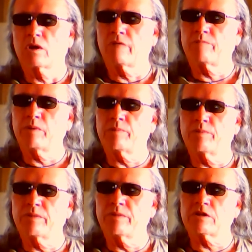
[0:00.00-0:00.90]
If
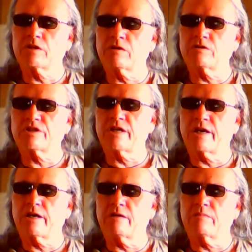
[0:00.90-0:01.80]
people
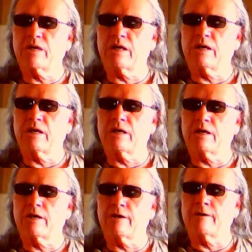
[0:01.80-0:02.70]
misunderstand them
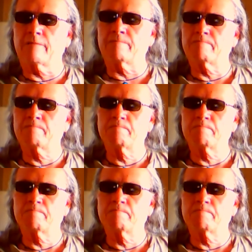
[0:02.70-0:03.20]
and